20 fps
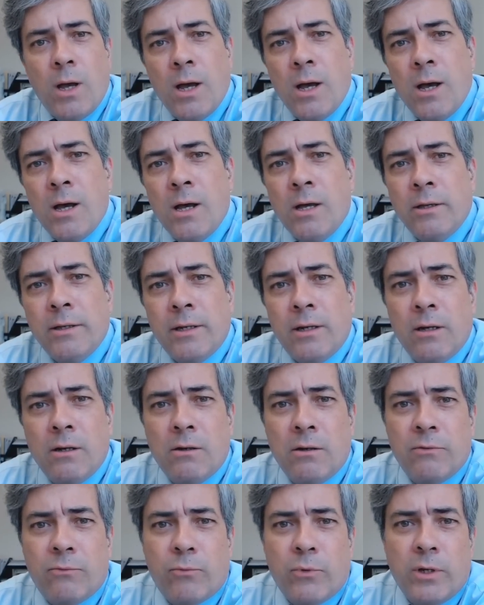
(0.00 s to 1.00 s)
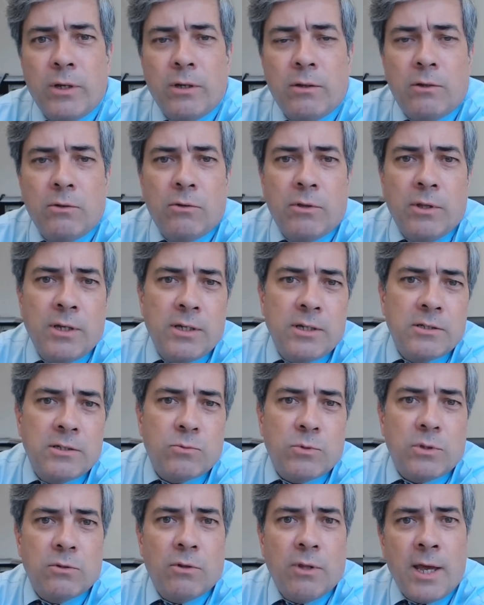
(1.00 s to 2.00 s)
well, you know, if we do
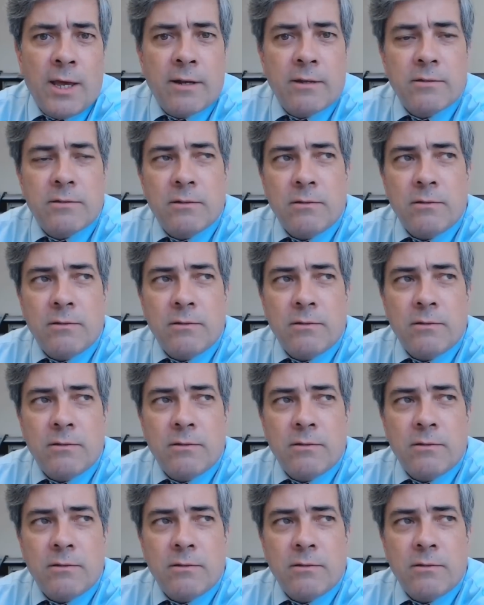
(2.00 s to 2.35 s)
this, we do that.